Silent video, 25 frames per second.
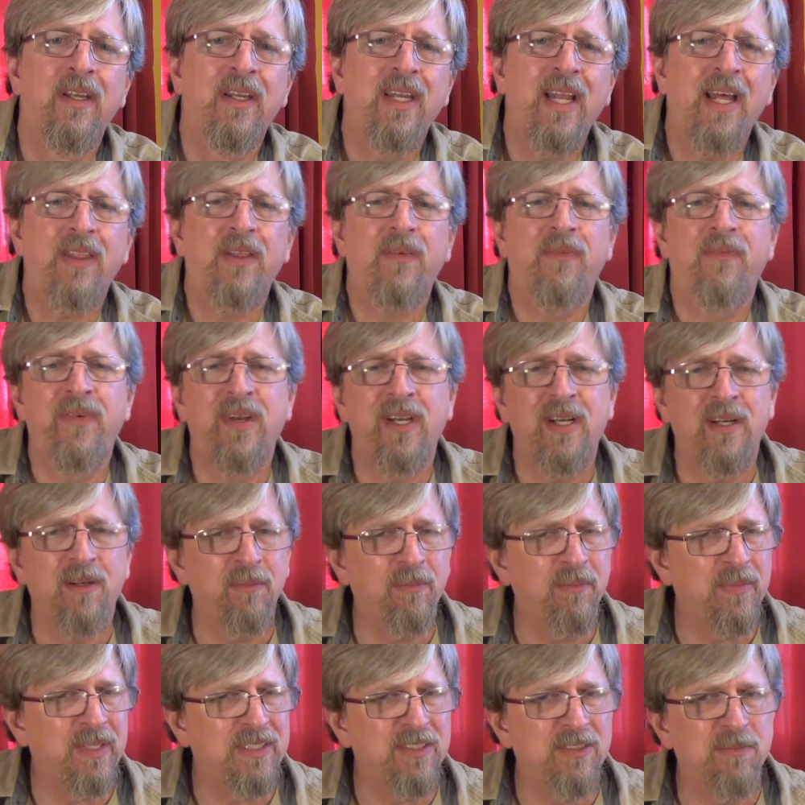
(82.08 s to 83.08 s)
Now, the
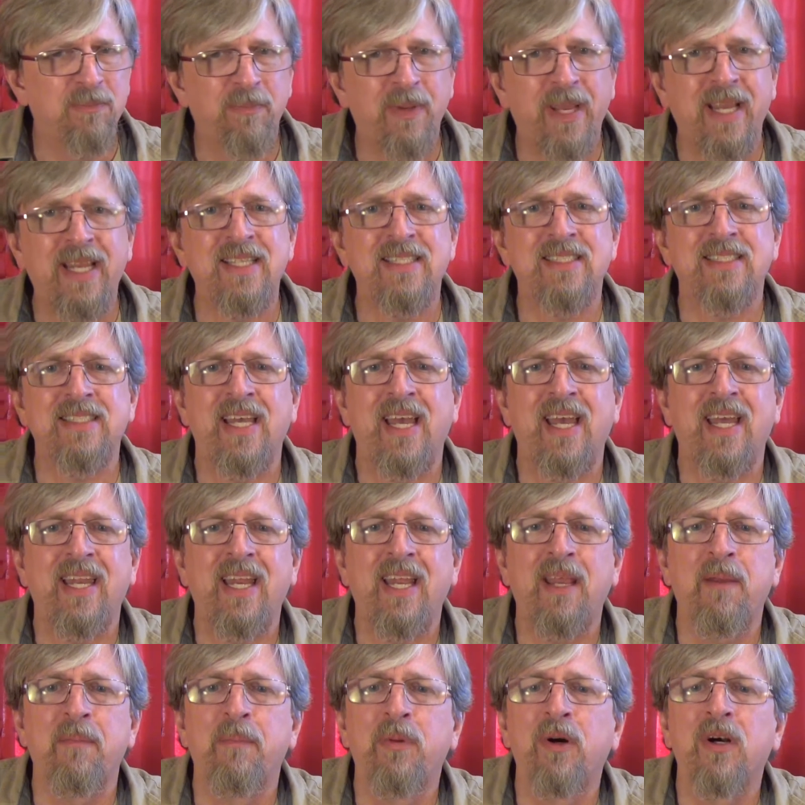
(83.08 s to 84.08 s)
film is based on
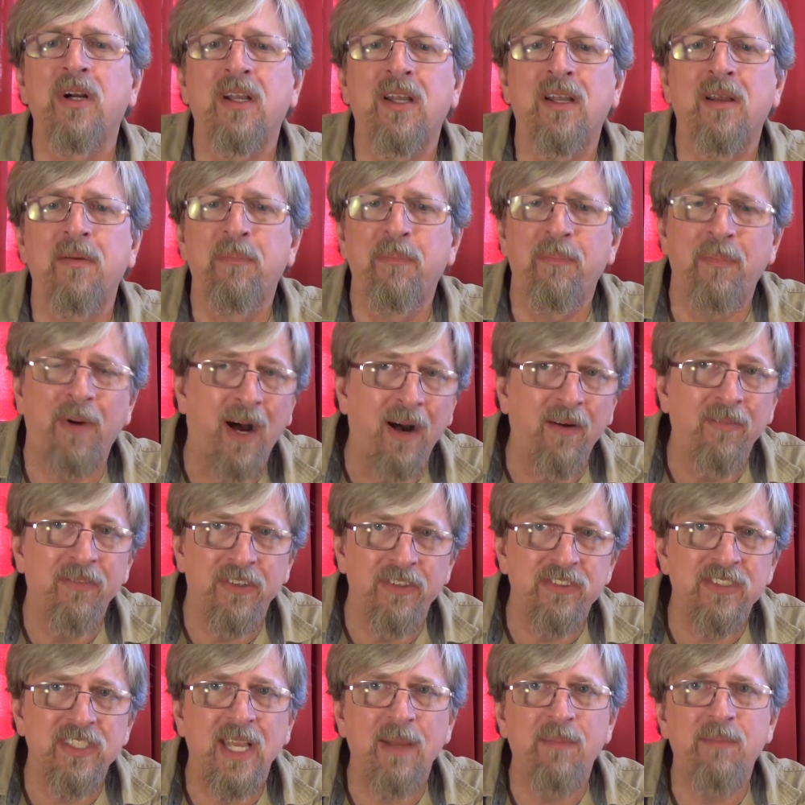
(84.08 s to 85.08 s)
a book of
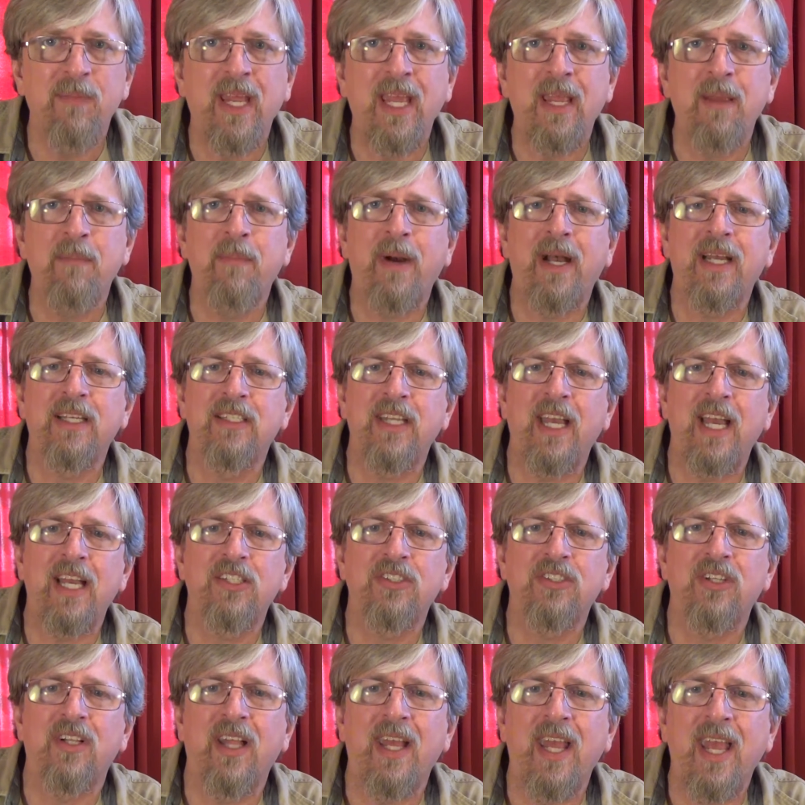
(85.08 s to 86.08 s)
the same name by
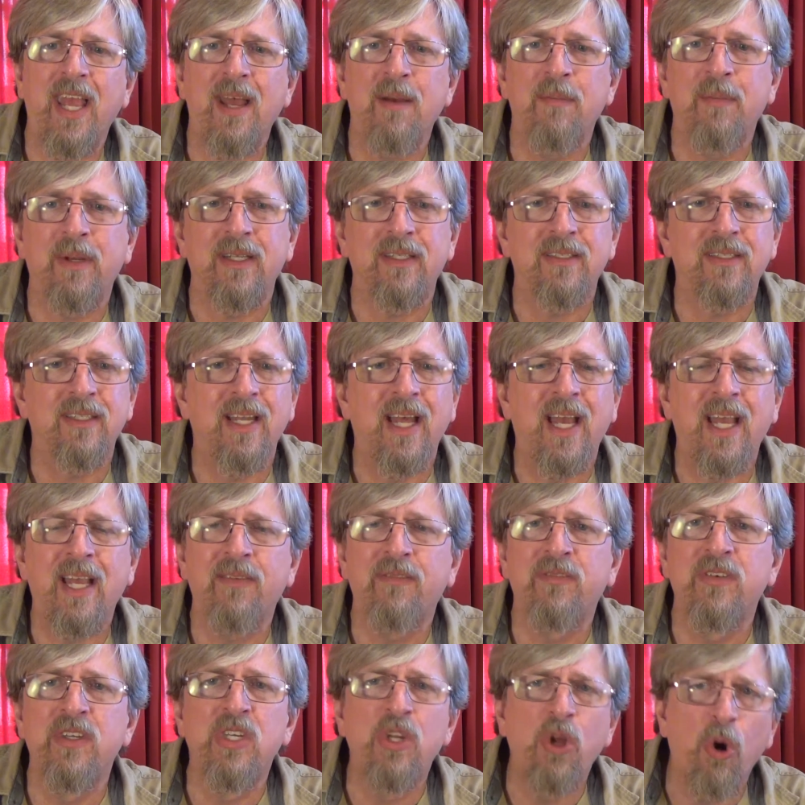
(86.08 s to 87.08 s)
Dashiell Hammett, and I
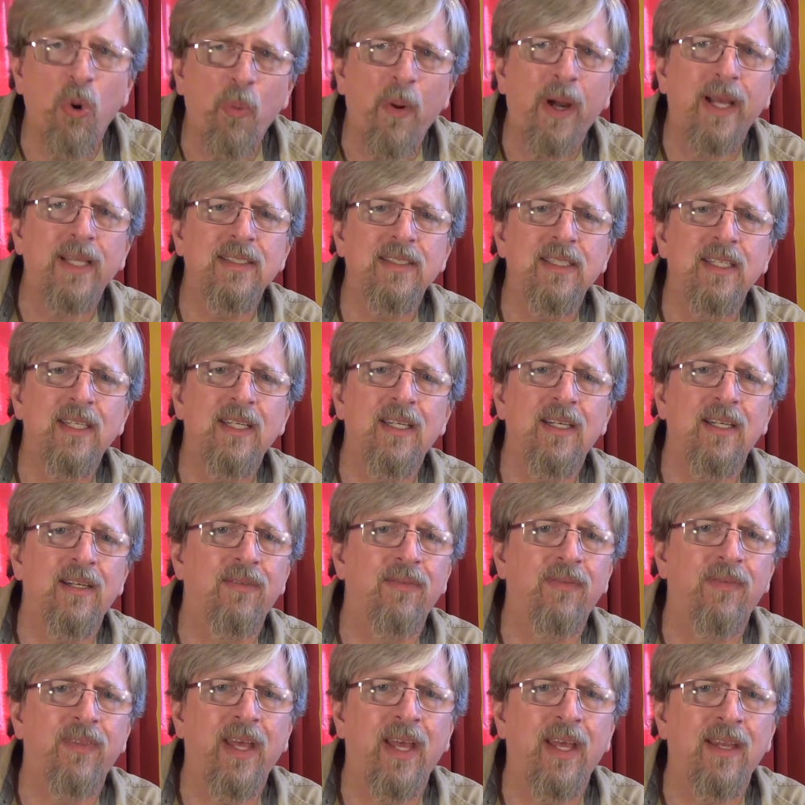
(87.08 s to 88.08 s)
have no idea
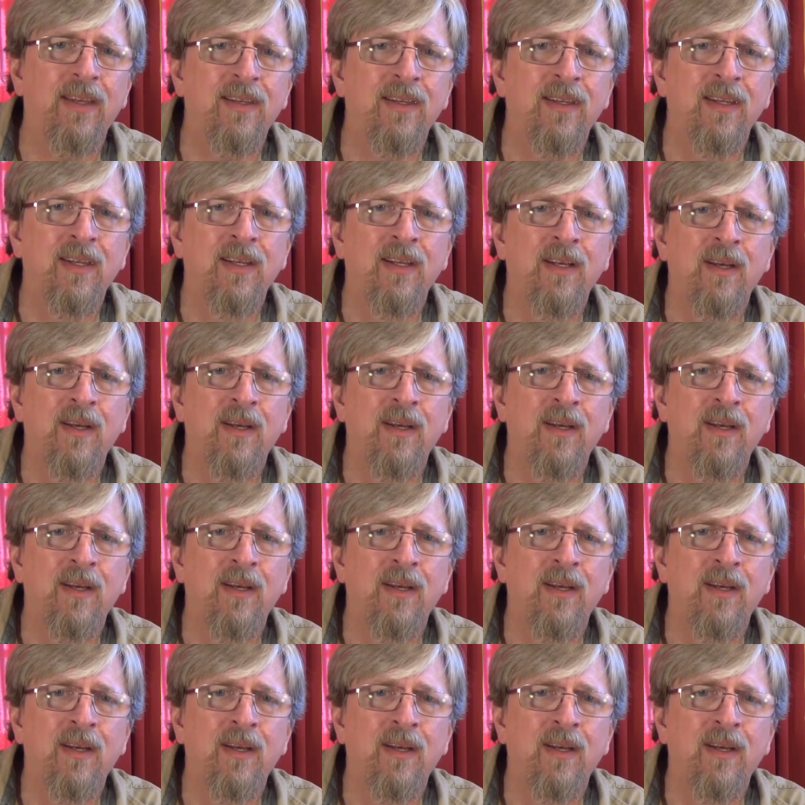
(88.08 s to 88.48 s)
if that